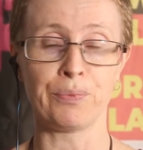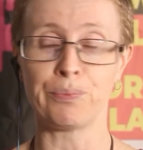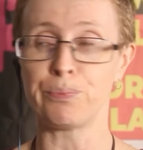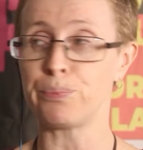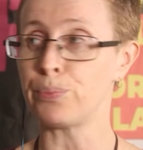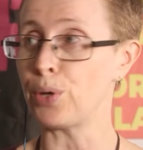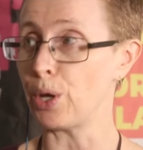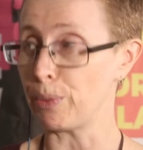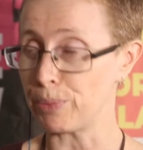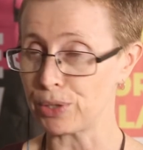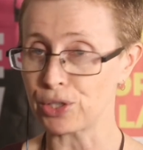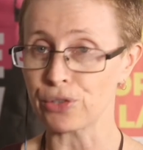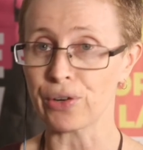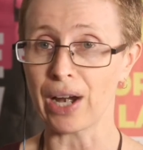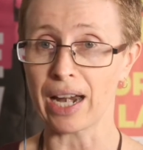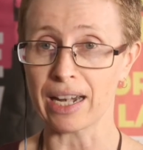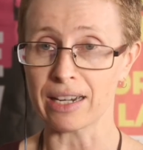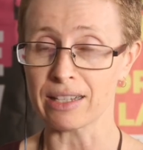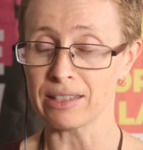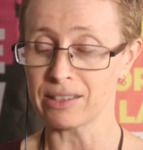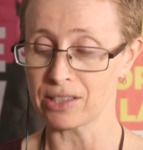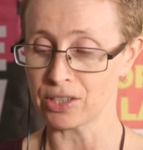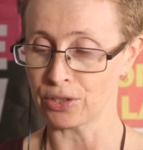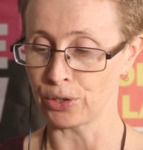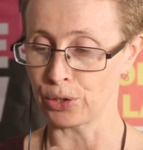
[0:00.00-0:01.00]

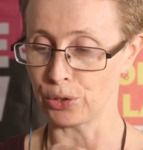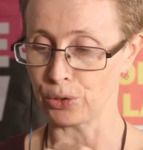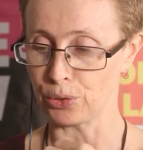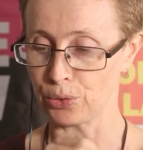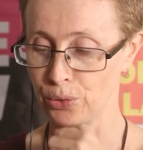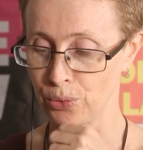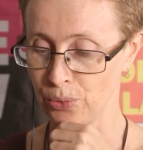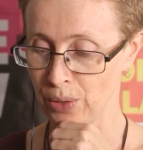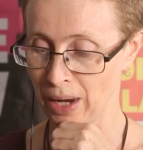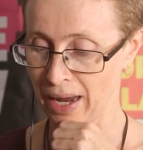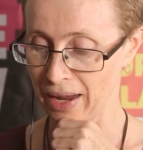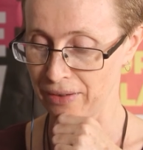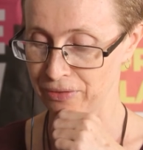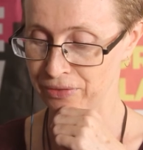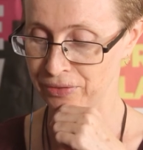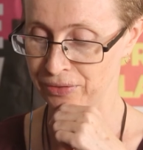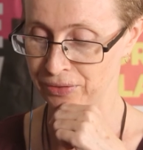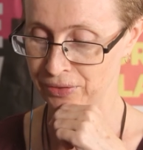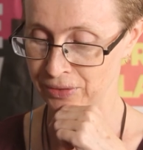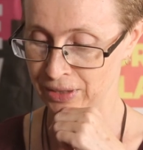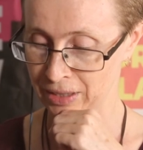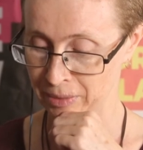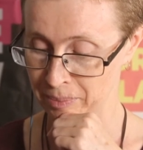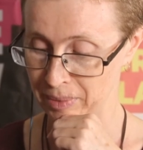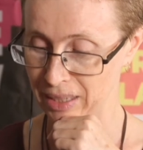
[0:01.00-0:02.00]
perpetrators who have
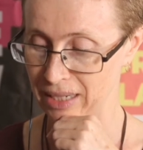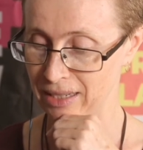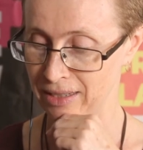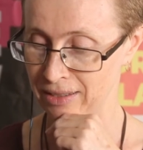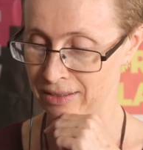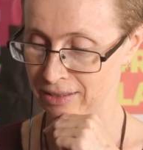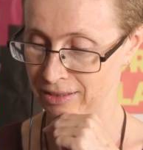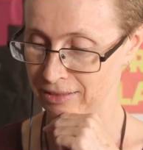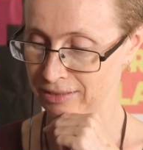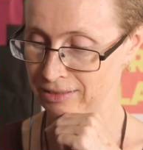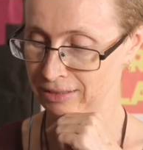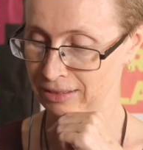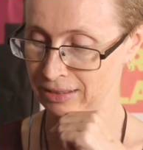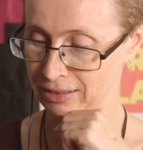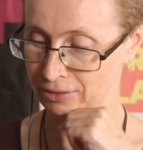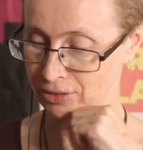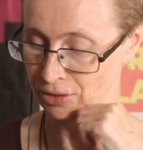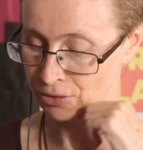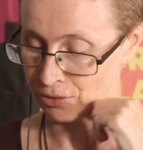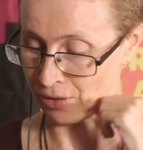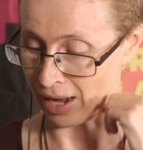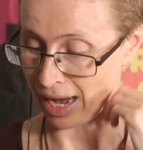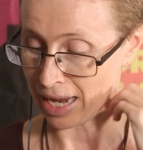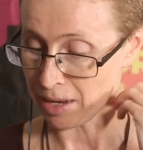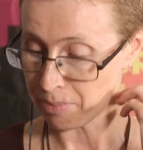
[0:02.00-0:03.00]
committed
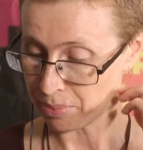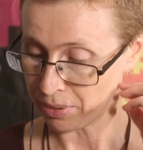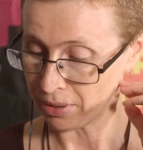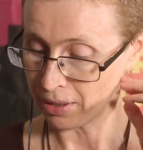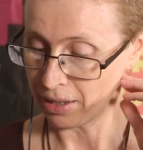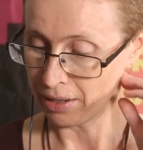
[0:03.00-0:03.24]
rape